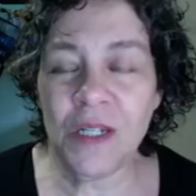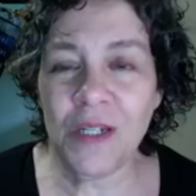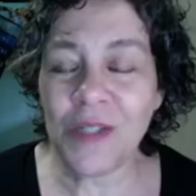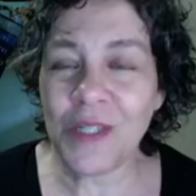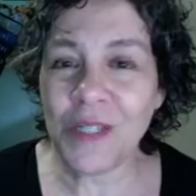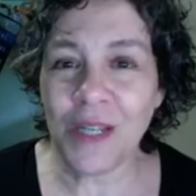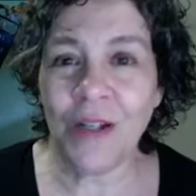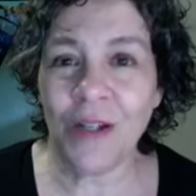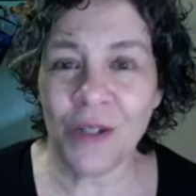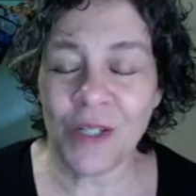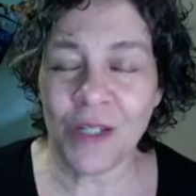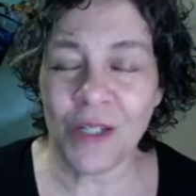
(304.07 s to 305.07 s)
to set
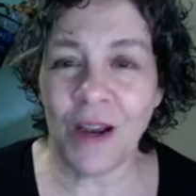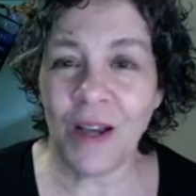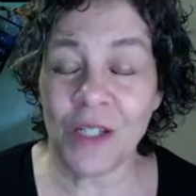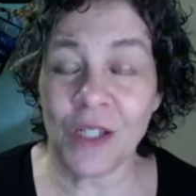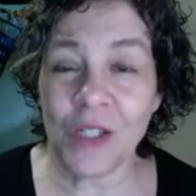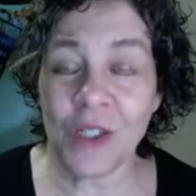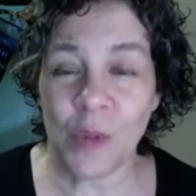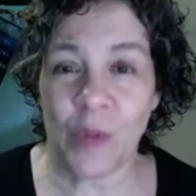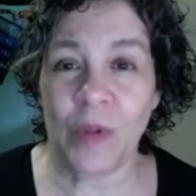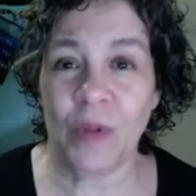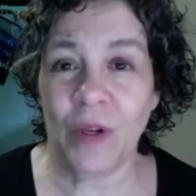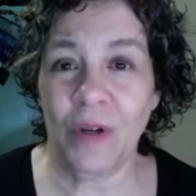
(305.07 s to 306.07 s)
your sights
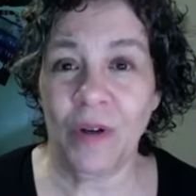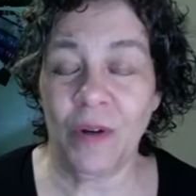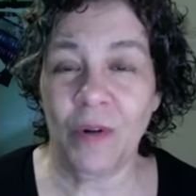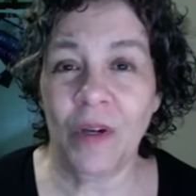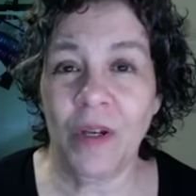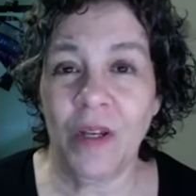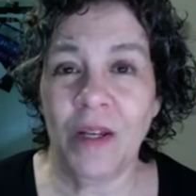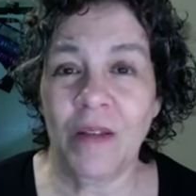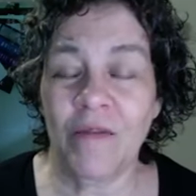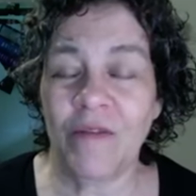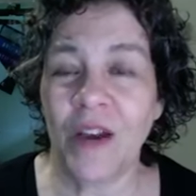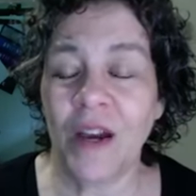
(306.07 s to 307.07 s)
super low. In
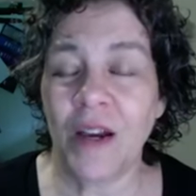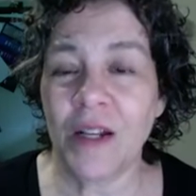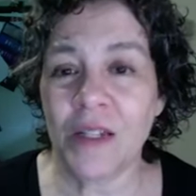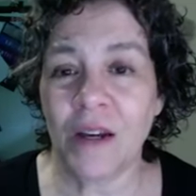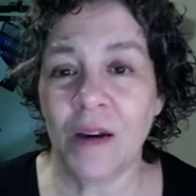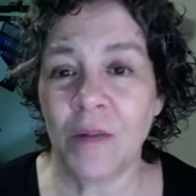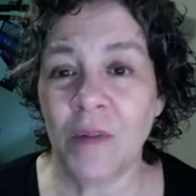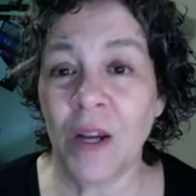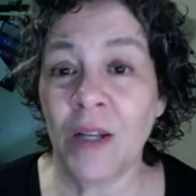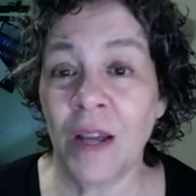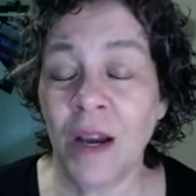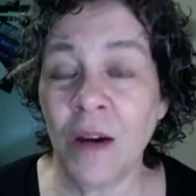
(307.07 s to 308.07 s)
fact, uh, right
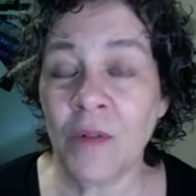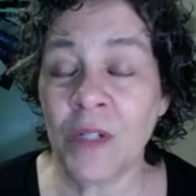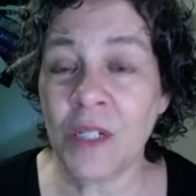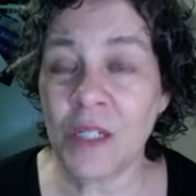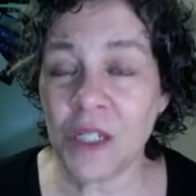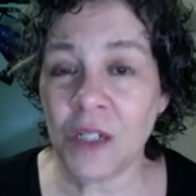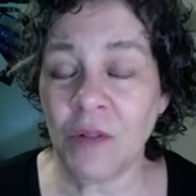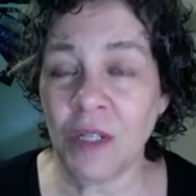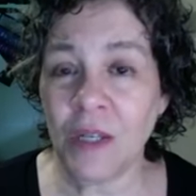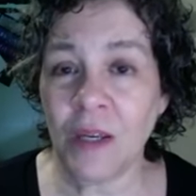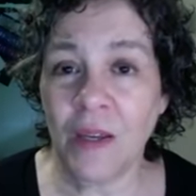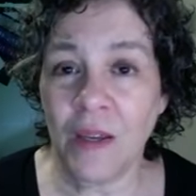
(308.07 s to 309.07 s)
now, what he's
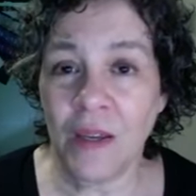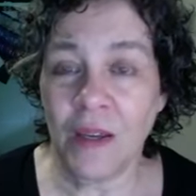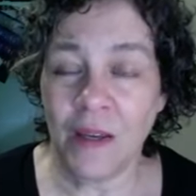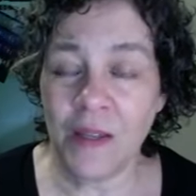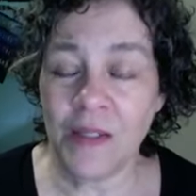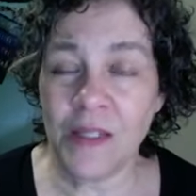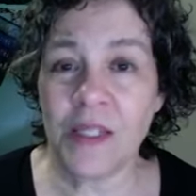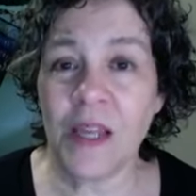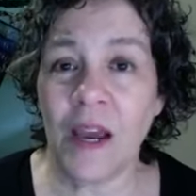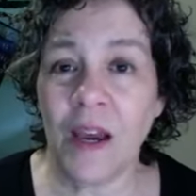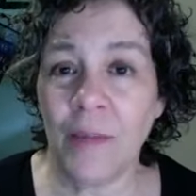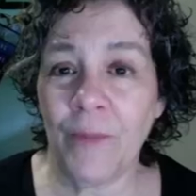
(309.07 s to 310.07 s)
doing is
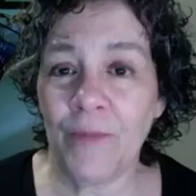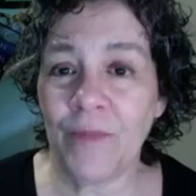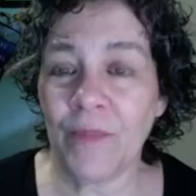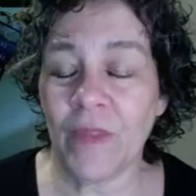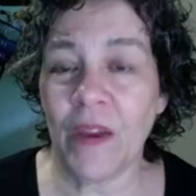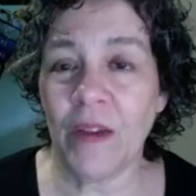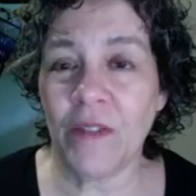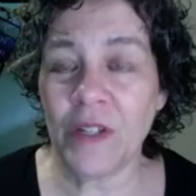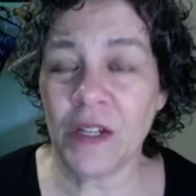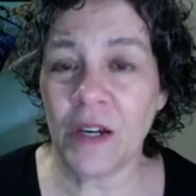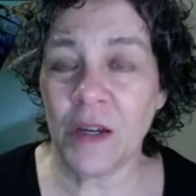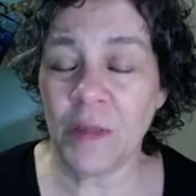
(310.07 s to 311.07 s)
that every
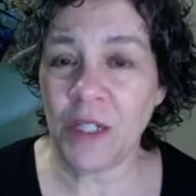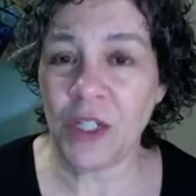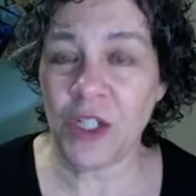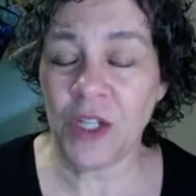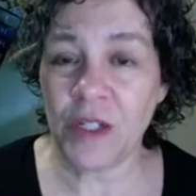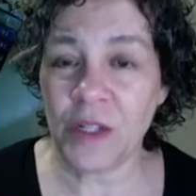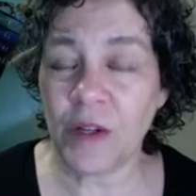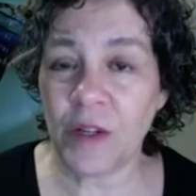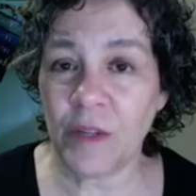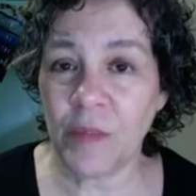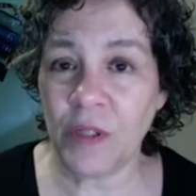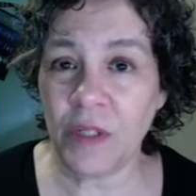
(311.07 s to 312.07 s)
time he checks our
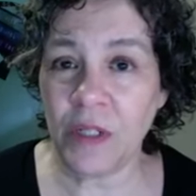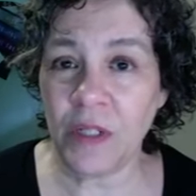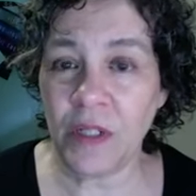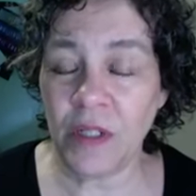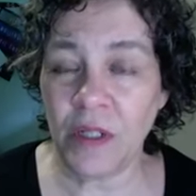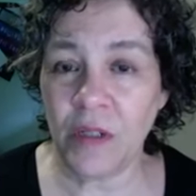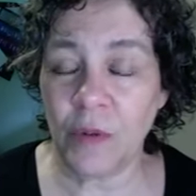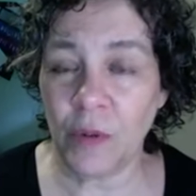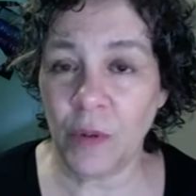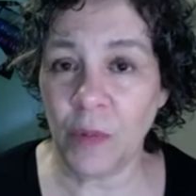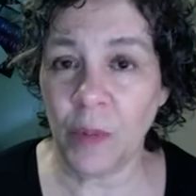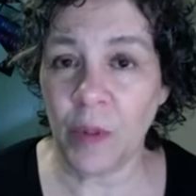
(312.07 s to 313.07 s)
community
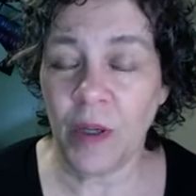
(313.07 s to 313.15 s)
group